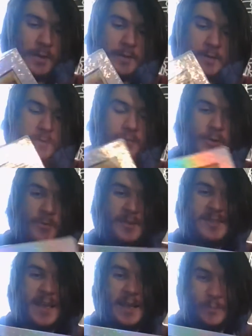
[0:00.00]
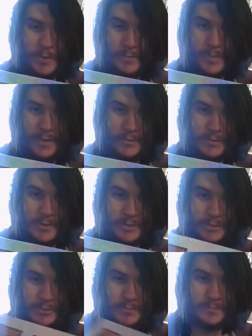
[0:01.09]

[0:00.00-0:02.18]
I didn't even know this came with a binder edition.